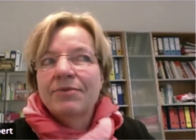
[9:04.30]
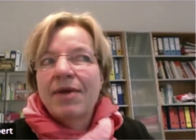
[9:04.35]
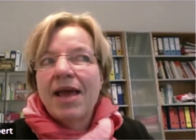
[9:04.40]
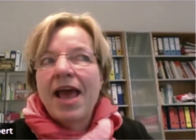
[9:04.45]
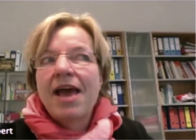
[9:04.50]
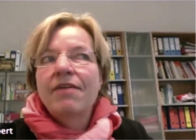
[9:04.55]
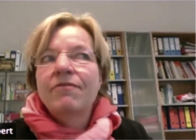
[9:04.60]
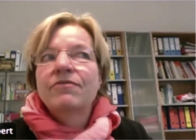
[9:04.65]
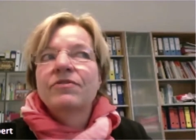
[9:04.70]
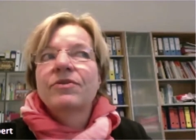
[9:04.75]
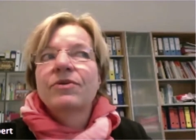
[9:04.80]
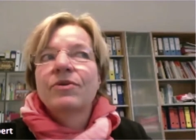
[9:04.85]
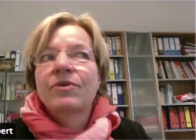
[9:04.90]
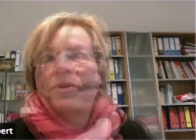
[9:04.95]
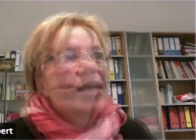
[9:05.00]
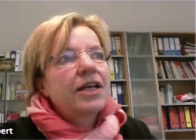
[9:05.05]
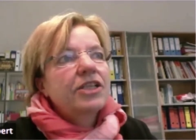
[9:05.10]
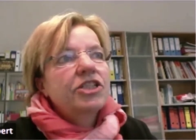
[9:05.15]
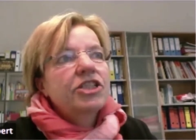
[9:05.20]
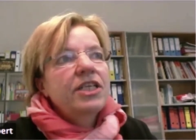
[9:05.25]
we have
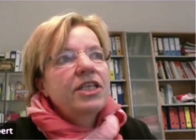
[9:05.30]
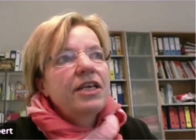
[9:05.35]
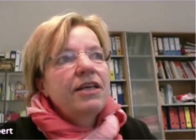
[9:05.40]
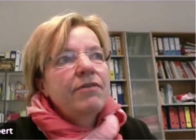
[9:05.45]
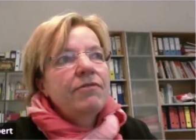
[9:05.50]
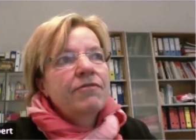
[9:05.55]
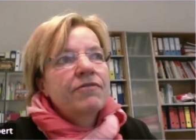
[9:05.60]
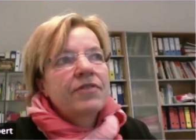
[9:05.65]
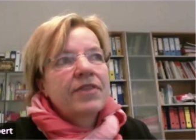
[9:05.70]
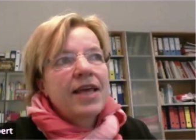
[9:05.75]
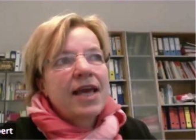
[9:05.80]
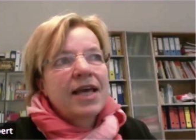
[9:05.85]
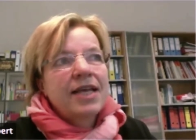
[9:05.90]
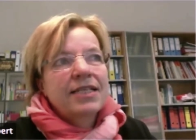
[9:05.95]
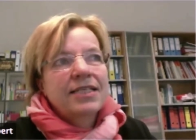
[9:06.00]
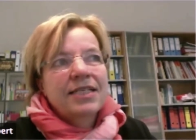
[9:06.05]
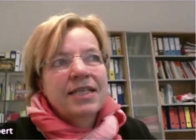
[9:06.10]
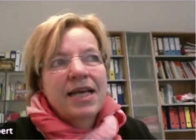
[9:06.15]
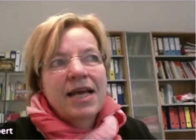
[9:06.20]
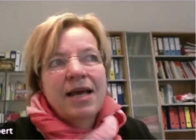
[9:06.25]
to achieve that
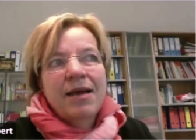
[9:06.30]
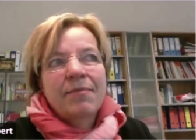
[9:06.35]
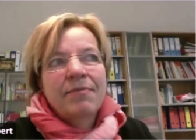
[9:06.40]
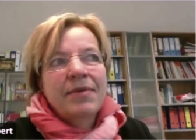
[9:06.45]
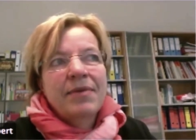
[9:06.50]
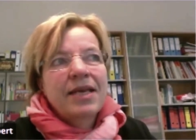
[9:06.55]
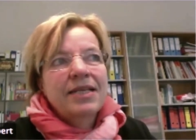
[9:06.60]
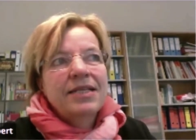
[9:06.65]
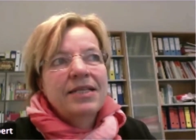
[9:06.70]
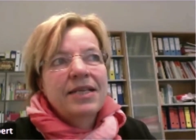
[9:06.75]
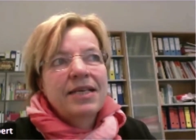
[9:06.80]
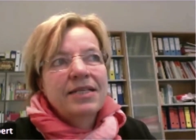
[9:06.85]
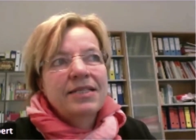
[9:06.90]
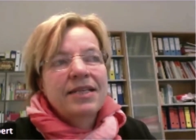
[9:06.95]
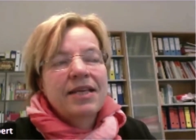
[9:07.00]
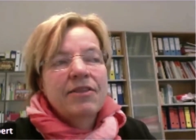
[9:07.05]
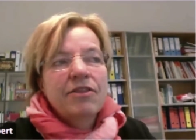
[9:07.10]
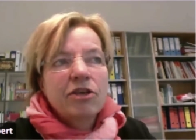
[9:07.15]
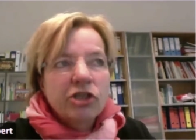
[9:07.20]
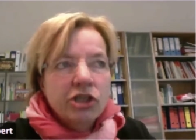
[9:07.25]
it is
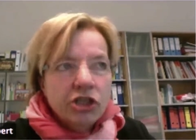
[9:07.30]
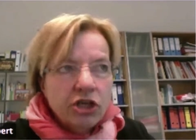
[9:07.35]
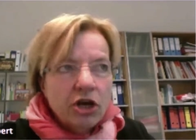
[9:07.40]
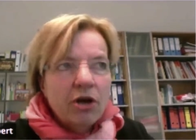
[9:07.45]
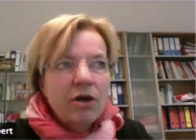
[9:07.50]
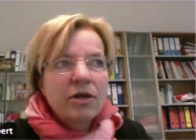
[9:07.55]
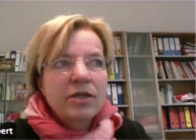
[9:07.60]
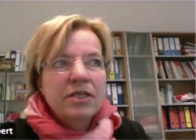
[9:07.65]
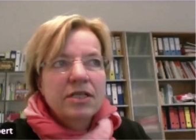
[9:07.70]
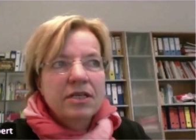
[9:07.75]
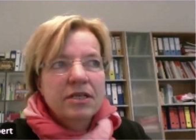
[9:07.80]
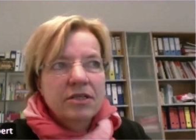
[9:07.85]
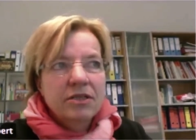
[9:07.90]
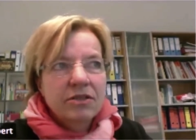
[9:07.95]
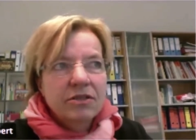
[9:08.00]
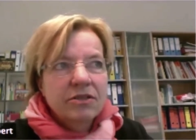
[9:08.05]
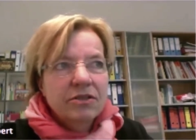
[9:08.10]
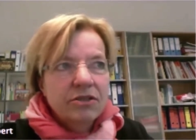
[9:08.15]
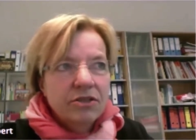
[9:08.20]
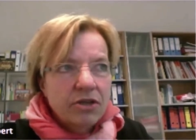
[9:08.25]
in the short
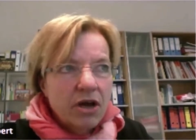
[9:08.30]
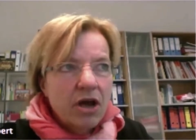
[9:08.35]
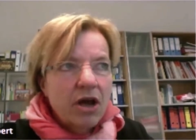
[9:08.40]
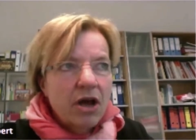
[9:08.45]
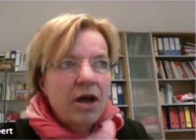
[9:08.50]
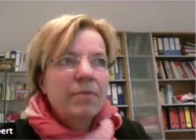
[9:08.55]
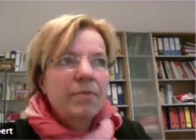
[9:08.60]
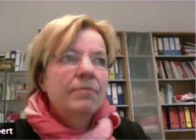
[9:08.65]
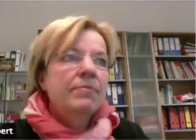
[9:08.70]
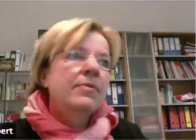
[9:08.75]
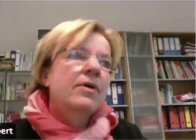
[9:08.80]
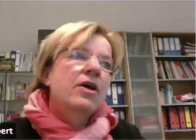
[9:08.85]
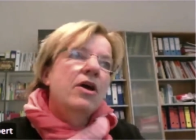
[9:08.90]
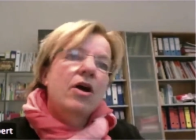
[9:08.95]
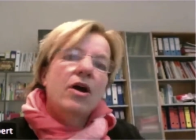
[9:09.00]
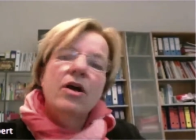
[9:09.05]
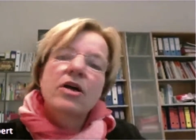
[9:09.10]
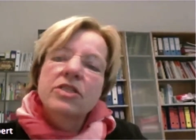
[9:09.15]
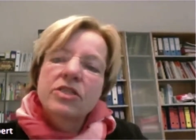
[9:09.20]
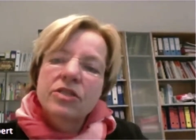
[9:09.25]
term
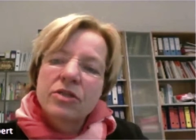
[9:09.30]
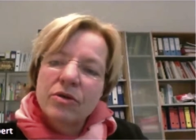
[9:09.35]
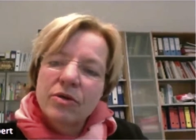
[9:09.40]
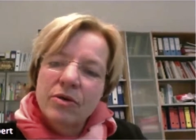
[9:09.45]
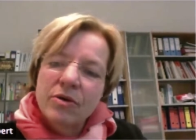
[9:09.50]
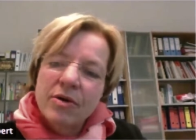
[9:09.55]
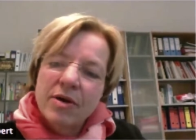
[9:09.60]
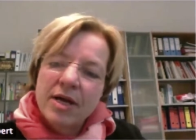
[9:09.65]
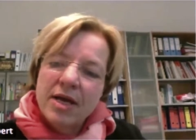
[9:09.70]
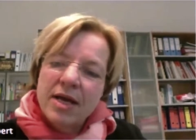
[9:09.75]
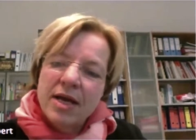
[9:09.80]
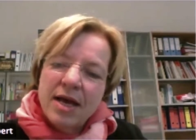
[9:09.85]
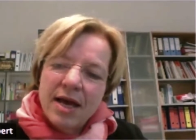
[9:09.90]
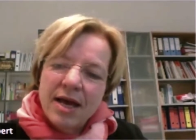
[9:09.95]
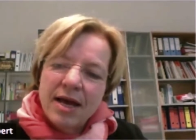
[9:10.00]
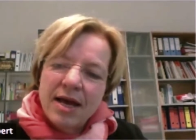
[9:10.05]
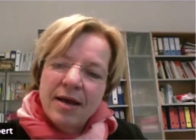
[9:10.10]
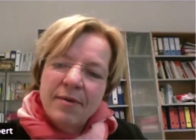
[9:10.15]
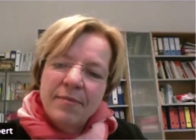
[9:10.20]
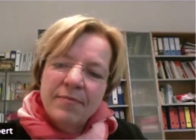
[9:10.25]
also
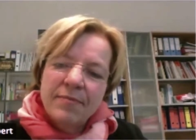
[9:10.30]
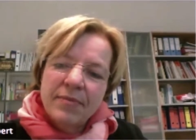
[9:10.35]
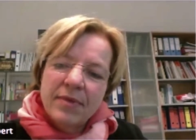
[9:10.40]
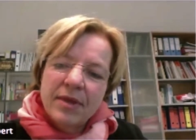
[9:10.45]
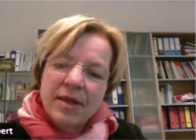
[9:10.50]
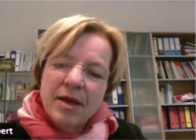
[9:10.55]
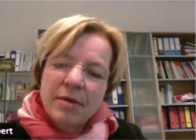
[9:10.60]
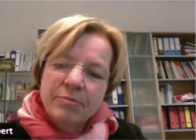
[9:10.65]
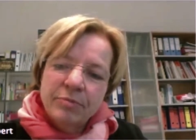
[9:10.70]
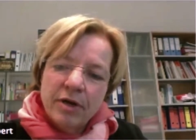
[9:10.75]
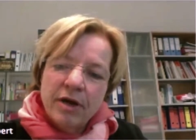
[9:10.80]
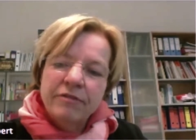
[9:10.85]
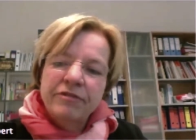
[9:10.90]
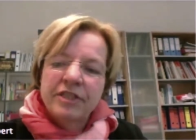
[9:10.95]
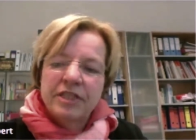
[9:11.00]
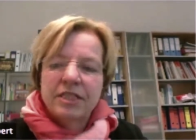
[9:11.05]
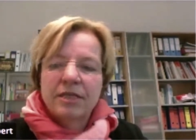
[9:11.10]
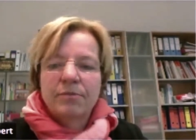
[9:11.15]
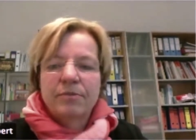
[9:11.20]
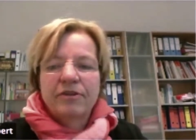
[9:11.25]

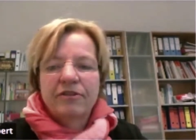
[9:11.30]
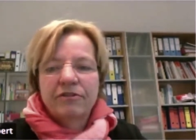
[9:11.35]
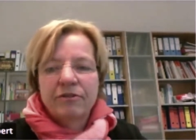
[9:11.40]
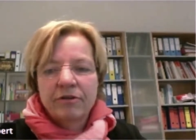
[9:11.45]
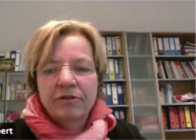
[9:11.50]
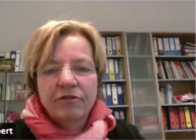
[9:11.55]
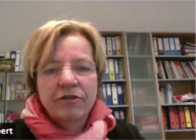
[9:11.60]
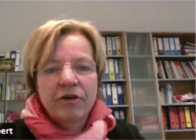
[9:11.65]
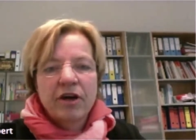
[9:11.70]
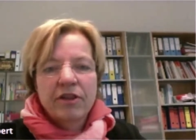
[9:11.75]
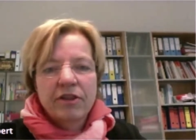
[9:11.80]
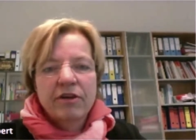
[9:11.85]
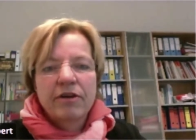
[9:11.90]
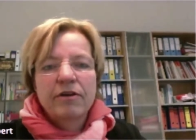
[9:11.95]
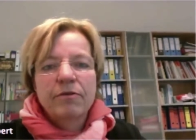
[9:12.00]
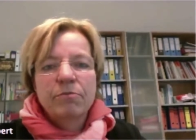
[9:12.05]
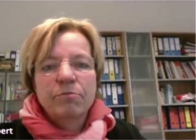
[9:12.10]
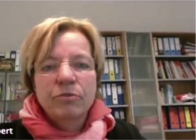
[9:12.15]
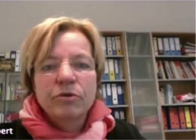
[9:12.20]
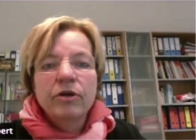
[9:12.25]
profitable for
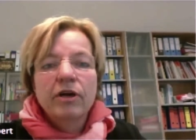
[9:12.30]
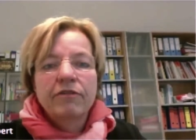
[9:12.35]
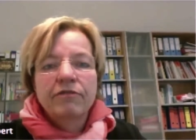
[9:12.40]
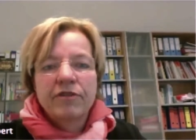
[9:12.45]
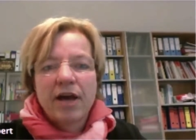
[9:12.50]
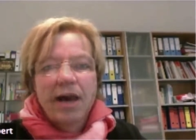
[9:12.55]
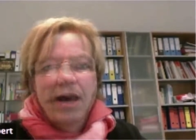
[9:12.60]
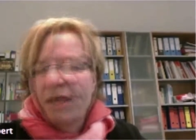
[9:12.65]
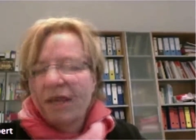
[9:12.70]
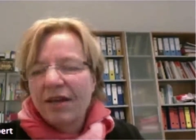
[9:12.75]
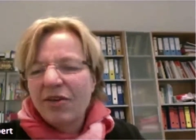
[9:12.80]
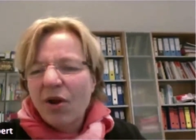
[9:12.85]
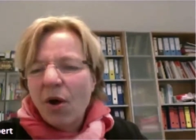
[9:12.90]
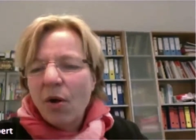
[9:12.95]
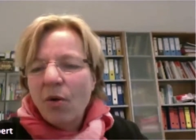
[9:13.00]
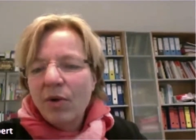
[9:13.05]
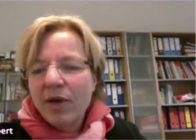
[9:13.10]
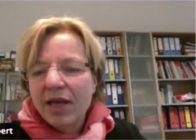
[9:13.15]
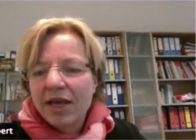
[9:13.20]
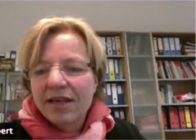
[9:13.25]
the poor farmer.
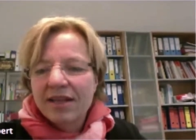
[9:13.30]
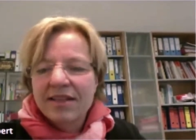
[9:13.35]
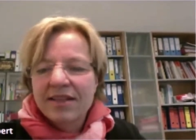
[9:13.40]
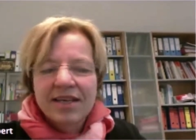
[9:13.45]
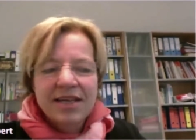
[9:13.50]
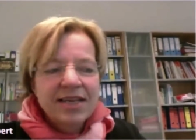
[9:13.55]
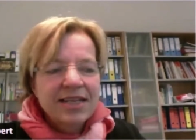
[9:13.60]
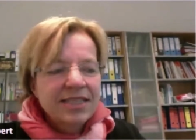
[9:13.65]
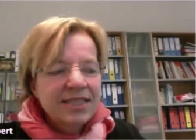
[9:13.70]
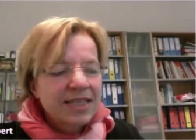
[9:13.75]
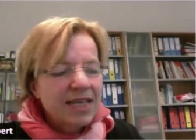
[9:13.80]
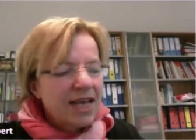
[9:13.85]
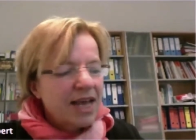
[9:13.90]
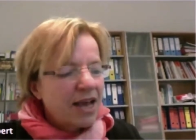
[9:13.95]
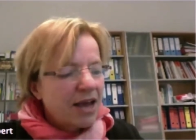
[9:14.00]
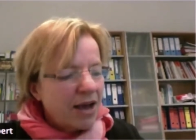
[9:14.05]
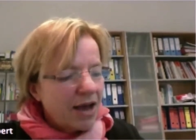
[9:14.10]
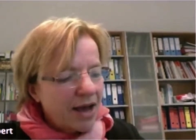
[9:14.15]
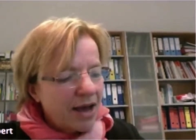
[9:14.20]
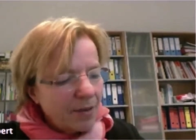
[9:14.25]
Knowing this
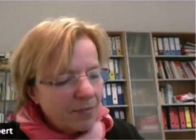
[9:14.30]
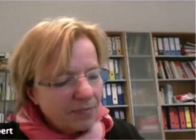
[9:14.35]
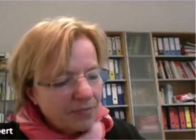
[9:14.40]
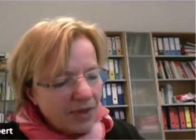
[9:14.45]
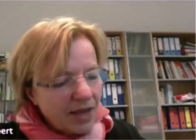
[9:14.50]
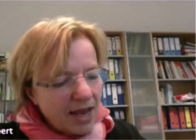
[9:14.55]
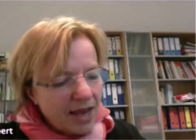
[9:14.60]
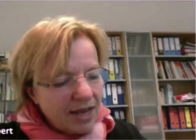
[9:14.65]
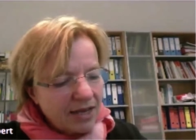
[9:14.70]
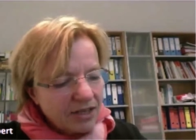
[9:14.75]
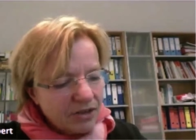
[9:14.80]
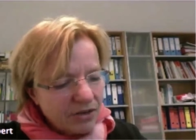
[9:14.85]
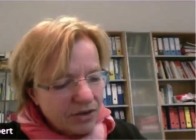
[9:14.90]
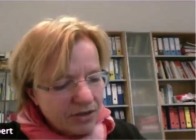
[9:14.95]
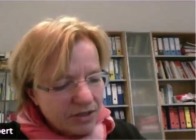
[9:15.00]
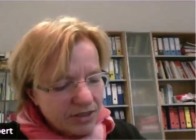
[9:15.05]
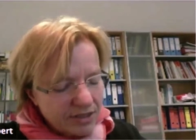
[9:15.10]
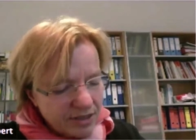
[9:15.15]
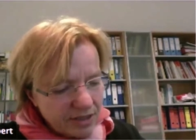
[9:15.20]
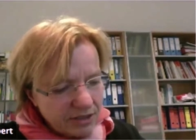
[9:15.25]
and
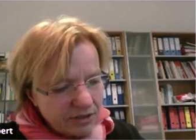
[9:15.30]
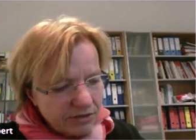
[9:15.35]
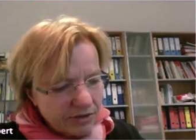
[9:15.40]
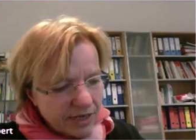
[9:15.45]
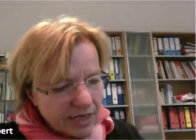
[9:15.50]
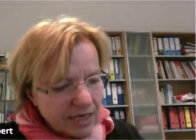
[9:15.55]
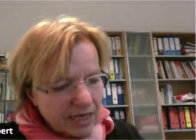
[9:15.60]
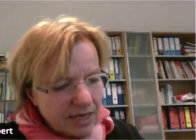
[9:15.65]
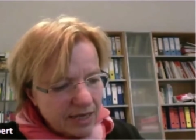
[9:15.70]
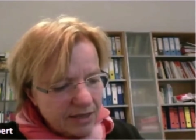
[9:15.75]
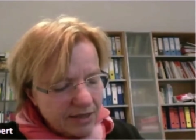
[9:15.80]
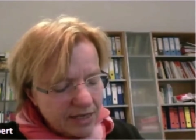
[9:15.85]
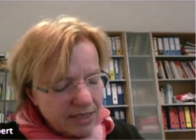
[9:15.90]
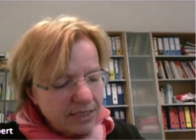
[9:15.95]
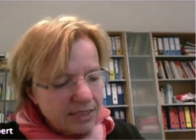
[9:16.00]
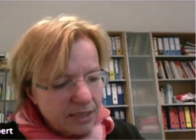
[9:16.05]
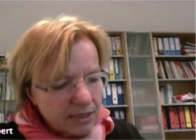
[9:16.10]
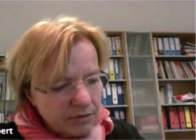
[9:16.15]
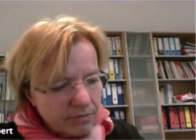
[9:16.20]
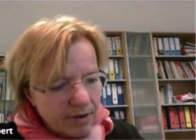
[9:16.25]
considering
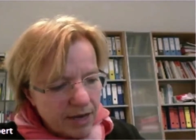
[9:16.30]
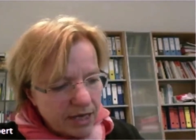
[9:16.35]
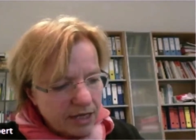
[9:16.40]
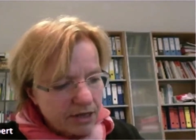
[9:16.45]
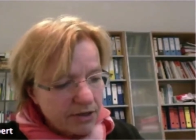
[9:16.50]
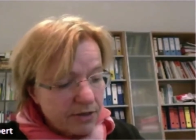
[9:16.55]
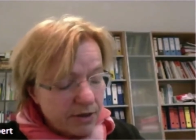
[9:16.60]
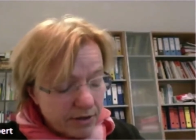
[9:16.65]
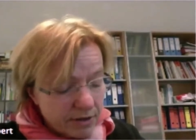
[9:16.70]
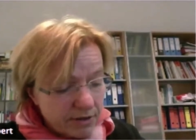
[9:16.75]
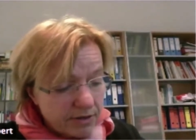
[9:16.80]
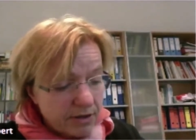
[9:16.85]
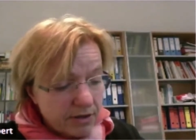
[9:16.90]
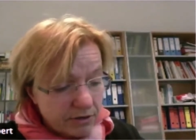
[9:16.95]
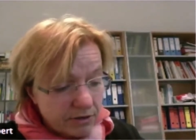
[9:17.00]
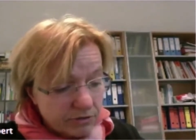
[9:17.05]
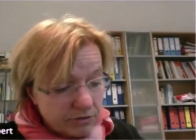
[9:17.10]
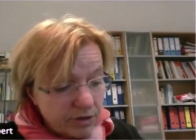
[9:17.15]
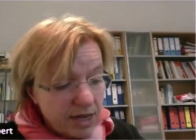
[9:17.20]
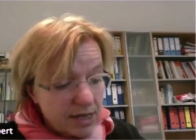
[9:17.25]

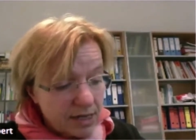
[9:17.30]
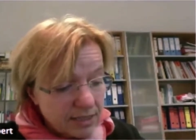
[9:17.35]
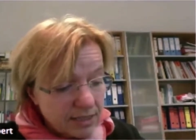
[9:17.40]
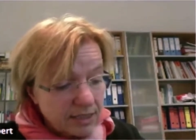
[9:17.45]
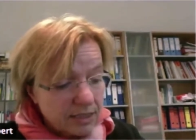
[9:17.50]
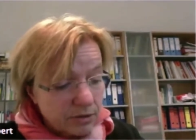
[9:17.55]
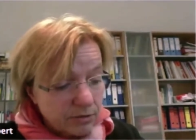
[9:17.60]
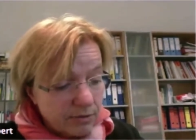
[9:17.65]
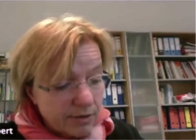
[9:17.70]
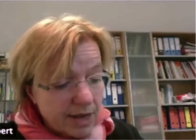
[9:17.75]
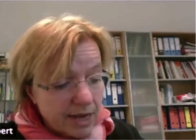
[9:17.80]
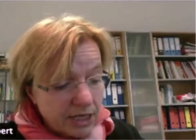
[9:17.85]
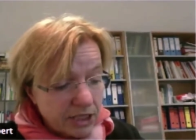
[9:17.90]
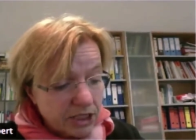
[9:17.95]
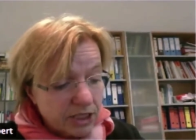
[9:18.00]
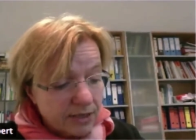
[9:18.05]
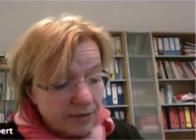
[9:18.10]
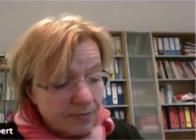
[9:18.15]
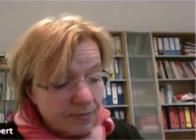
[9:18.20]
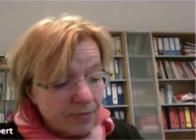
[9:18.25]
the real situation,